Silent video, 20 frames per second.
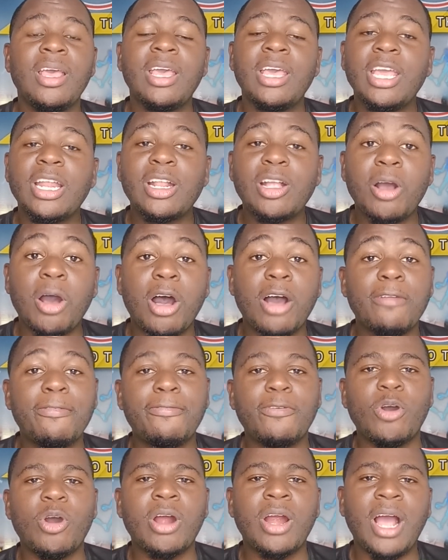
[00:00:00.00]
It called
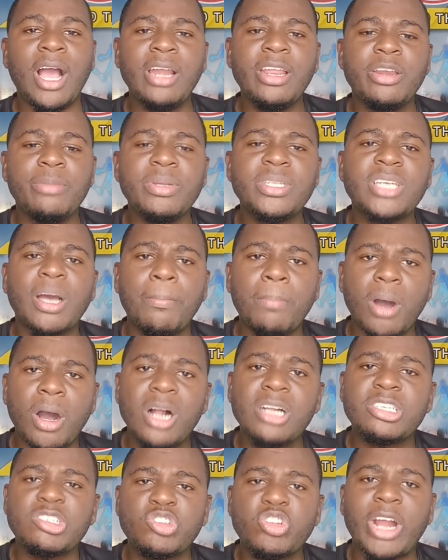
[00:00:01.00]
for a little bit of
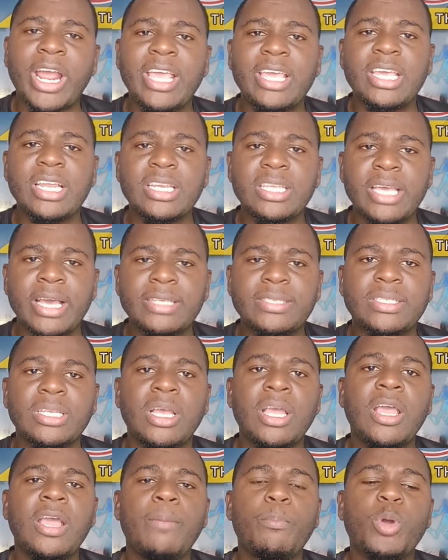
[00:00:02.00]
ball striking, yes.
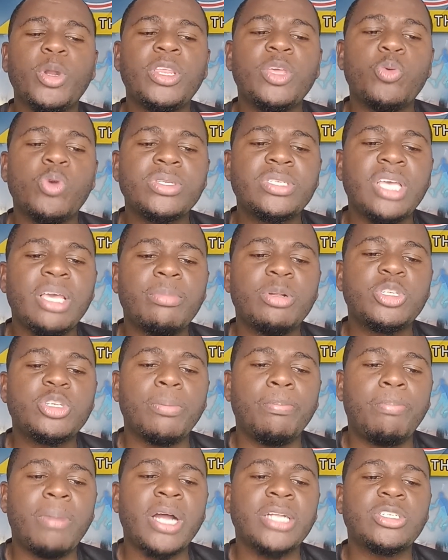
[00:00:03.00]
But he was able to
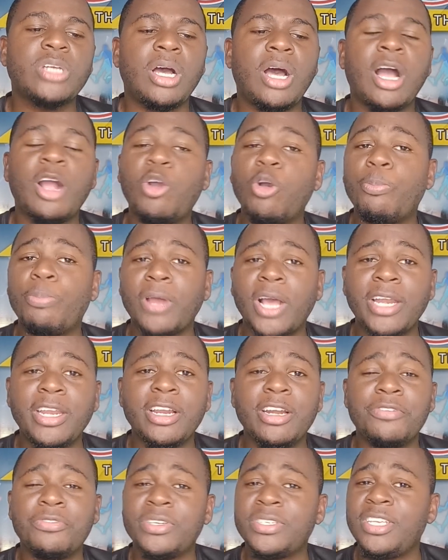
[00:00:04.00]
bat a couple of
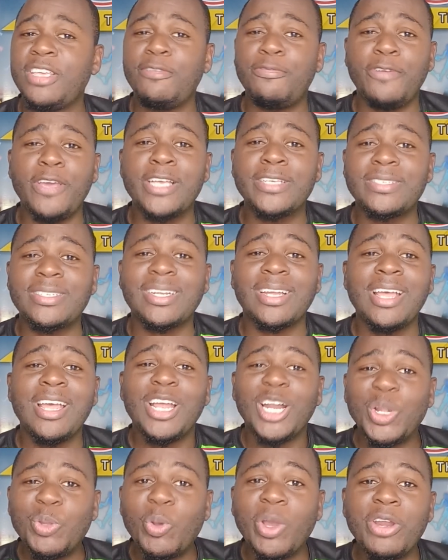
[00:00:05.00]
deliveries. He faced
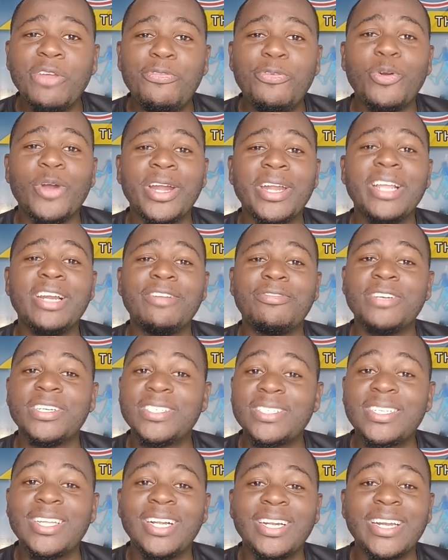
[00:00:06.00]
24
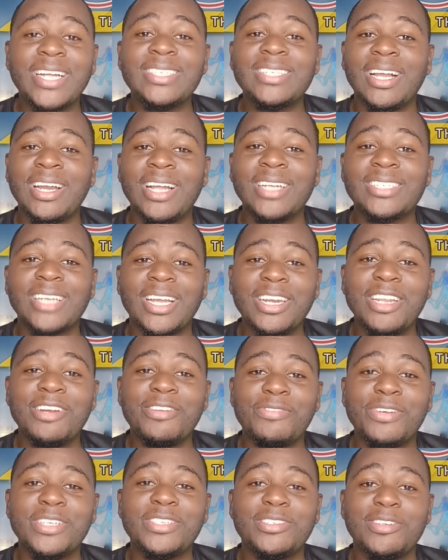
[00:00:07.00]
deliveries. Still not a lot of
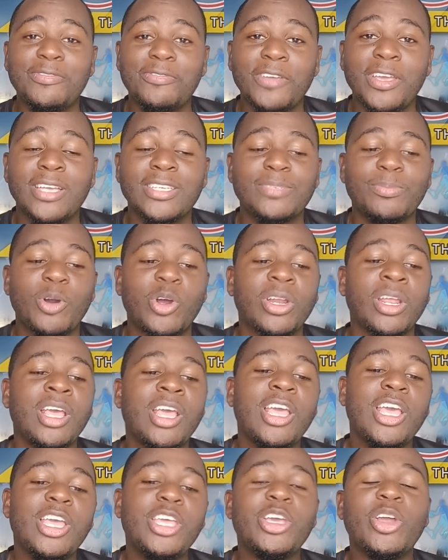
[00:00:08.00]
deliveries to face. But,
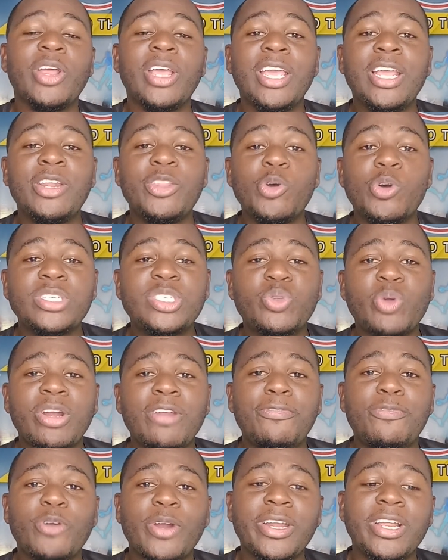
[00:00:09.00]
you know, in those
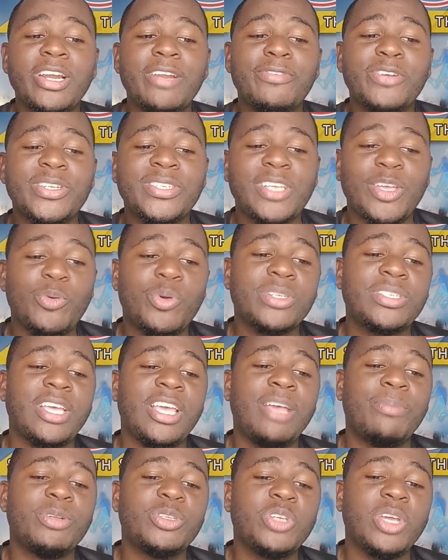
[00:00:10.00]
24 deliveries, he was
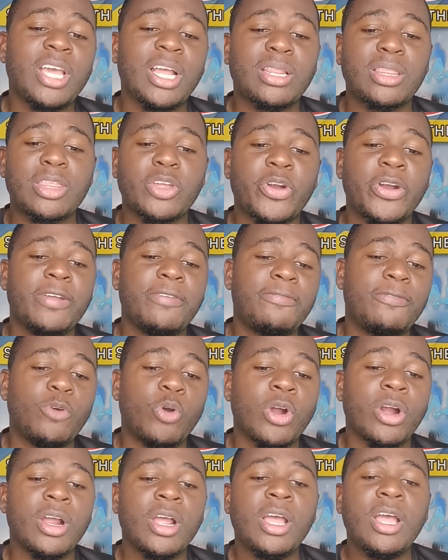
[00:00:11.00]
able to get
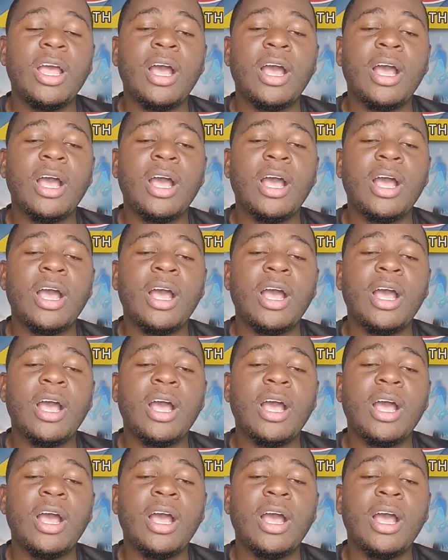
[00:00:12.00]
34.